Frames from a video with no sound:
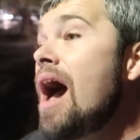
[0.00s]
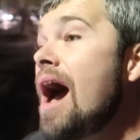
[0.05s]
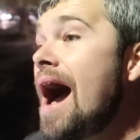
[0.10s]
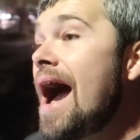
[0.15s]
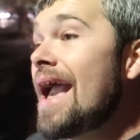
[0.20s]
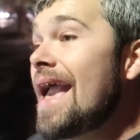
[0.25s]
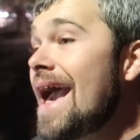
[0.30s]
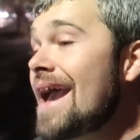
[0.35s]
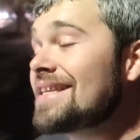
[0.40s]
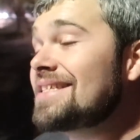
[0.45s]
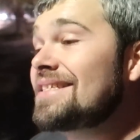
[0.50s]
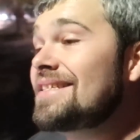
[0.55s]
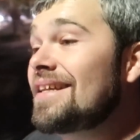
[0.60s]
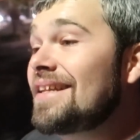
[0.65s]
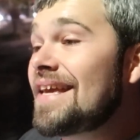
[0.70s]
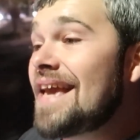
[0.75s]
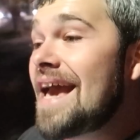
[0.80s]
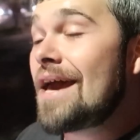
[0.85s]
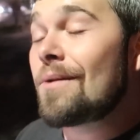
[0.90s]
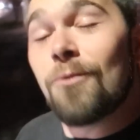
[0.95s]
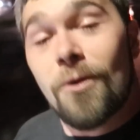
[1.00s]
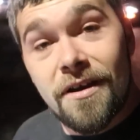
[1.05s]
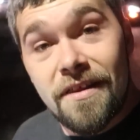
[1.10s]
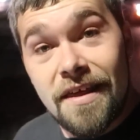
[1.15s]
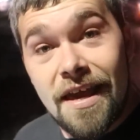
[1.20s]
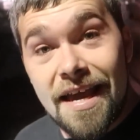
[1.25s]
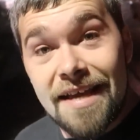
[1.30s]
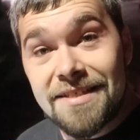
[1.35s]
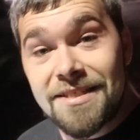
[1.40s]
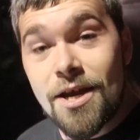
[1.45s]
I accidentally had one of
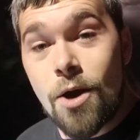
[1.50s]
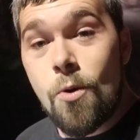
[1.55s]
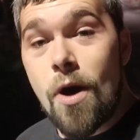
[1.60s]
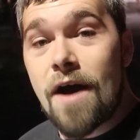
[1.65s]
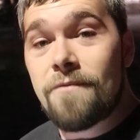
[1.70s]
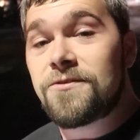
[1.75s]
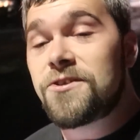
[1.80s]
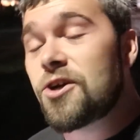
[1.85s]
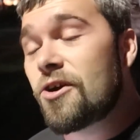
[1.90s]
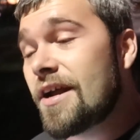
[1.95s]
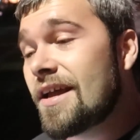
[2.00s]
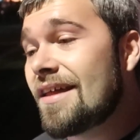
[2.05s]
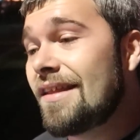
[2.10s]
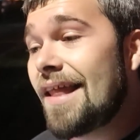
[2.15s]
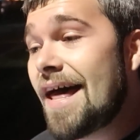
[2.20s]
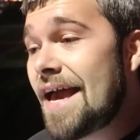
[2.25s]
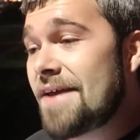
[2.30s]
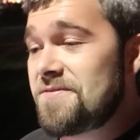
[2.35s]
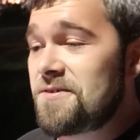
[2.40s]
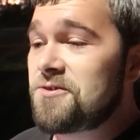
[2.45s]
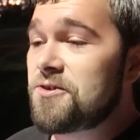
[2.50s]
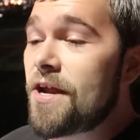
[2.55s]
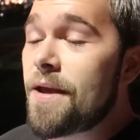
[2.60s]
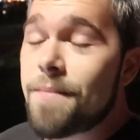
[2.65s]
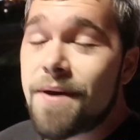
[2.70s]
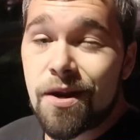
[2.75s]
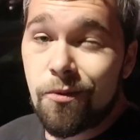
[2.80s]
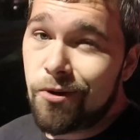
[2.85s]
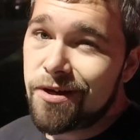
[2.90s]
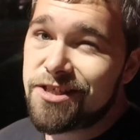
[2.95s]
the eggs go off during a live stream
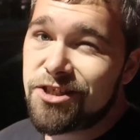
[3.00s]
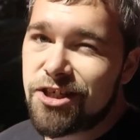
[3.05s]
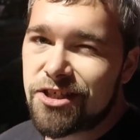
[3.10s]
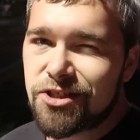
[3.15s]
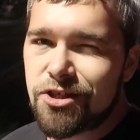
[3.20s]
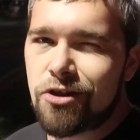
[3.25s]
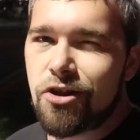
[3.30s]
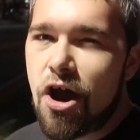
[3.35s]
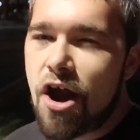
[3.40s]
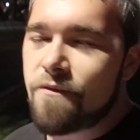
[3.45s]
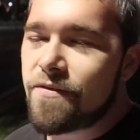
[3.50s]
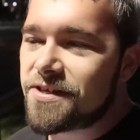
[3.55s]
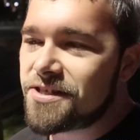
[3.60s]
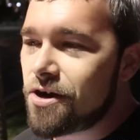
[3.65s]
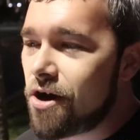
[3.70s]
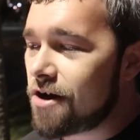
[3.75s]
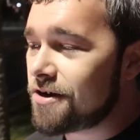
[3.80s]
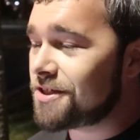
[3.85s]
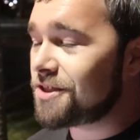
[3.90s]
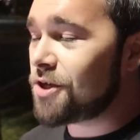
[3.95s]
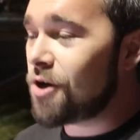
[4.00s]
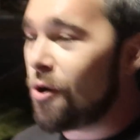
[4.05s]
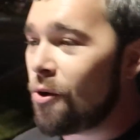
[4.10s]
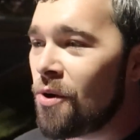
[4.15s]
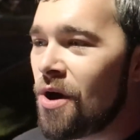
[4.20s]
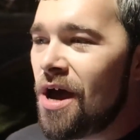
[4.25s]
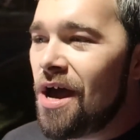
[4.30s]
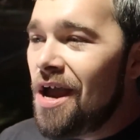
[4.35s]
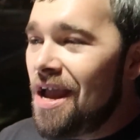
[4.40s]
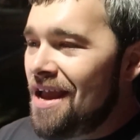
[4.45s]
and it was just a larvitar, so
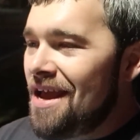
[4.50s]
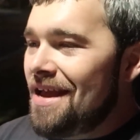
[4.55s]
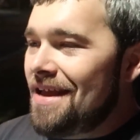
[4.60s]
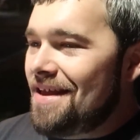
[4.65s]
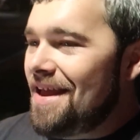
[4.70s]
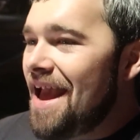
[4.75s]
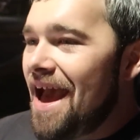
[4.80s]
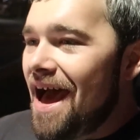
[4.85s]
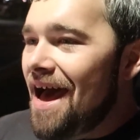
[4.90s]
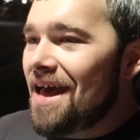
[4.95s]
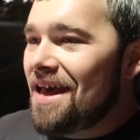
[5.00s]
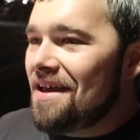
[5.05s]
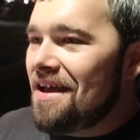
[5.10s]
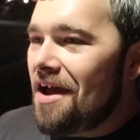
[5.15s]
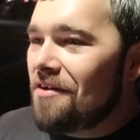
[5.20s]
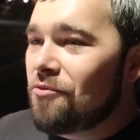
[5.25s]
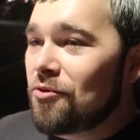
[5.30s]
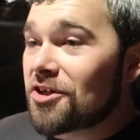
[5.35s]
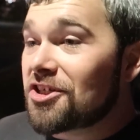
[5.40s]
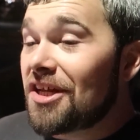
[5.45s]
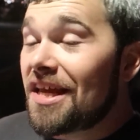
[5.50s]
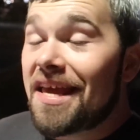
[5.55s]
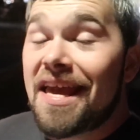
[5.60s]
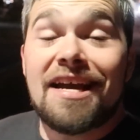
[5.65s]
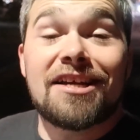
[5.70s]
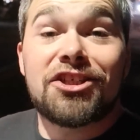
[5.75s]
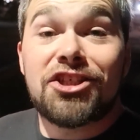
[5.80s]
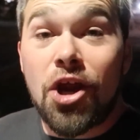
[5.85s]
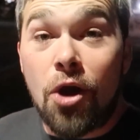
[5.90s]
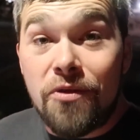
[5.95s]
yeah, unfortunately I
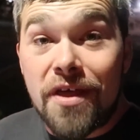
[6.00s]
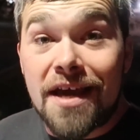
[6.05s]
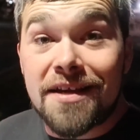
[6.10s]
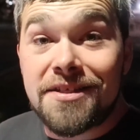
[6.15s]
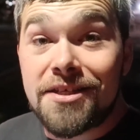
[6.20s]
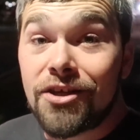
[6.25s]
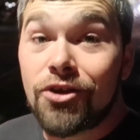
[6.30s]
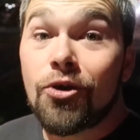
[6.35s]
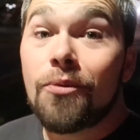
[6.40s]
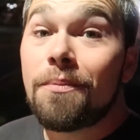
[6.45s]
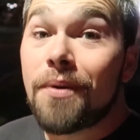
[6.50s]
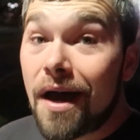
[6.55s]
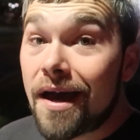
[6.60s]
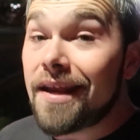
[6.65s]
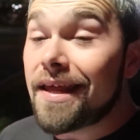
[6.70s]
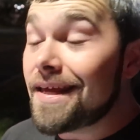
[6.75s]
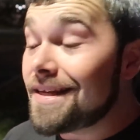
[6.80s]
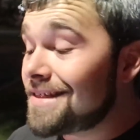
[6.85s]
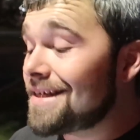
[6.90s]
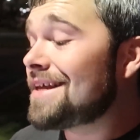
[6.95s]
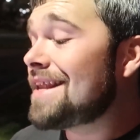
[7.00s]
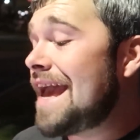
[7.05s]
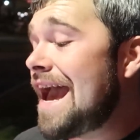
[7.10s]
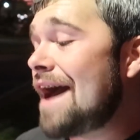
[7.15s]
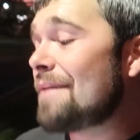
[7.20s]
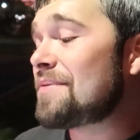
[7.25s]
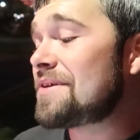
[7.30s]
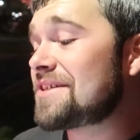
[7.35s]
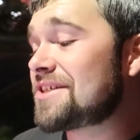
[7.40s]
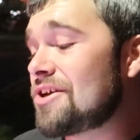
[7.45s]
can't show that to you, but it did
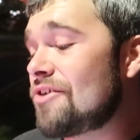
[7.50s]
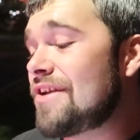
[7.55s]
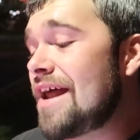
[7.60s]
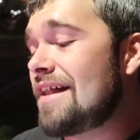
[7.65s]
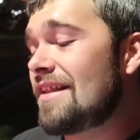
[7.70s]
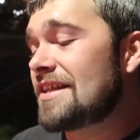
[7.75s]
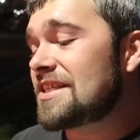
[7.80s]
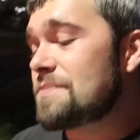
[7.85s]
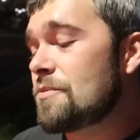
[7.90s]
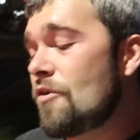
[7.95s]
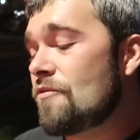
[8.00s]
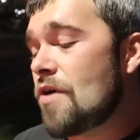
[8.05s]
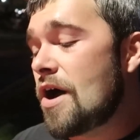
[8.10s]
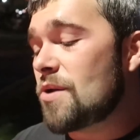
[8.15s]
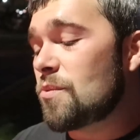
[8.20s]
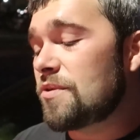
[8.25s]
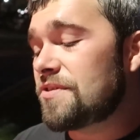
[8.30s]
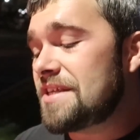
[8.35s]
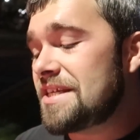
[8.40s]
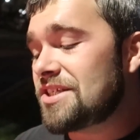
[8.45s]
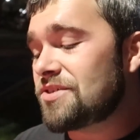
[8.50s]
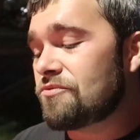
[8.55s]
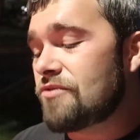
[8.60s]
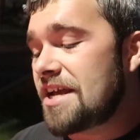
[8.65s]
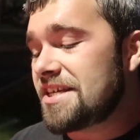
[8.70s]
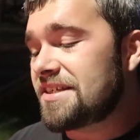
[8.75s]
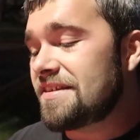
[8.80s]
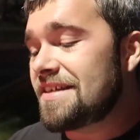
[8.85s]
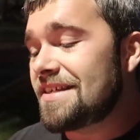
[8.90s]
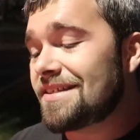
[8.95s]
happen. So now let's move on with these
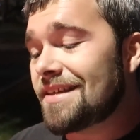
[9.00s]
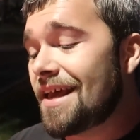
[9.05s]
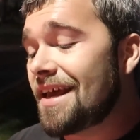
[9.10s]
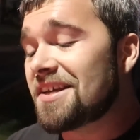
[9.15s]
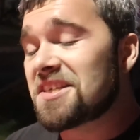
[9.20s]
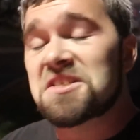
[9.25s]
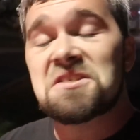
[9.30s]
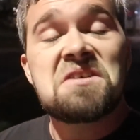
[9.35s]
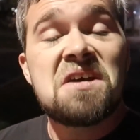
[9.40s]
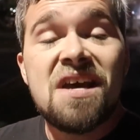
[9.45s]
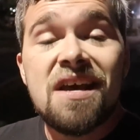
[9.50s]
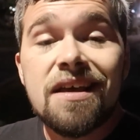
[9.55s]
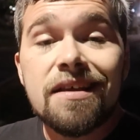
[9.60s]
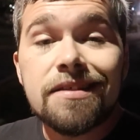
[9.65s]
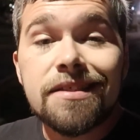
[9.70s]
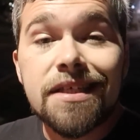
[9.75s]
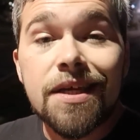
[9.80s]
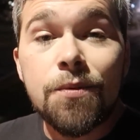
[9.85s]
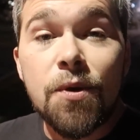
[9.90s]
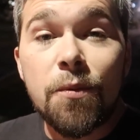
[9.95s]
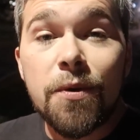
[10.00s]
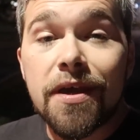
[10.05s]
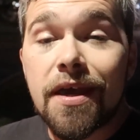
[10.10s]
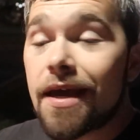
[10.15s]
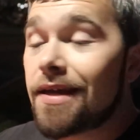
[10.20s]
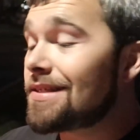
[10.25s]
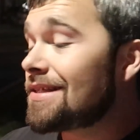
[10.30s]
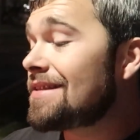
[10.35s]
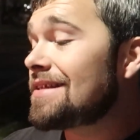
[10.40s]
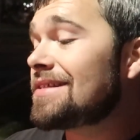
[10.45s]
rest of these eggs, see what we
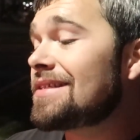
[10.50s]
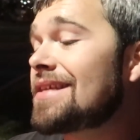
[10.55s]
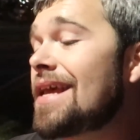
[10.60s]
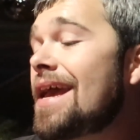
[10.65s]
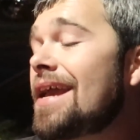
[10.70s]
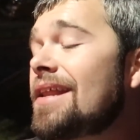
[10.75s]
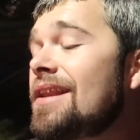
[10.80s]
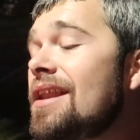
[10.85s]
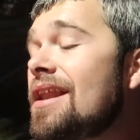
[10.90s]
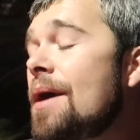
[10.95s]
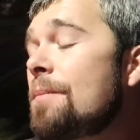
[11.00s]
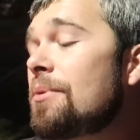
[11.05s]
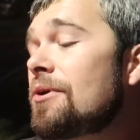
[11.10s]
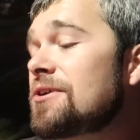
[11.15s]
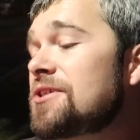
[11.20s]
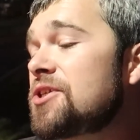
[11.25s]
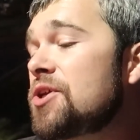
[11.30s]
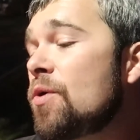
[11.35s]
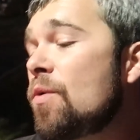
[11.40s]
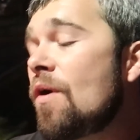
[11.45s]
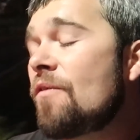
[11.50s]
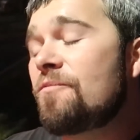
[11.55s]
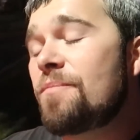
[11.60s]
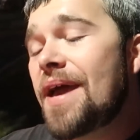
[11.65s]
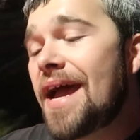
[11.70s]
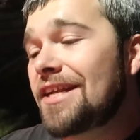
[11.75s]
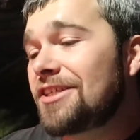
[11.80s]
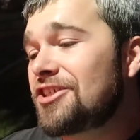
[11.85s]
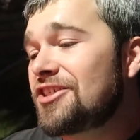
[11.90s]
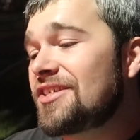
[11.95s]
get. This is egg number two of
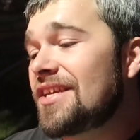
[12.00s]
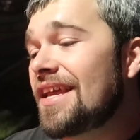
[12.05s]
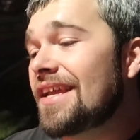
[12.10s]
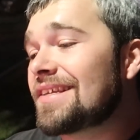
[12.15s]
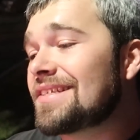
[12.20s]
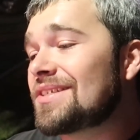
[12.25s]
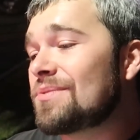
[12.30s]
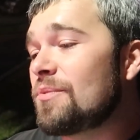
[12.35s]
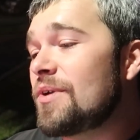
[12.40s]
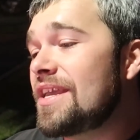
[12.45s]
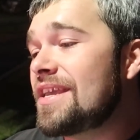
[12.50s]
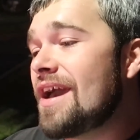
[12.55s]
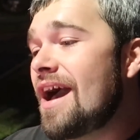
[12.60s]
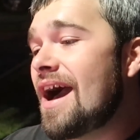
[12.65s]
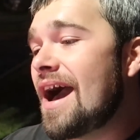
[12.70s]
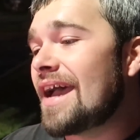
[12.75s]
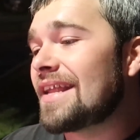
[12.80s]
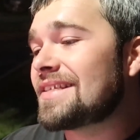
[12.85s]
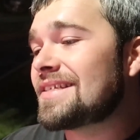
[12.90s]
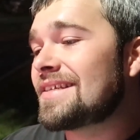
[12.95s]
batch six. We got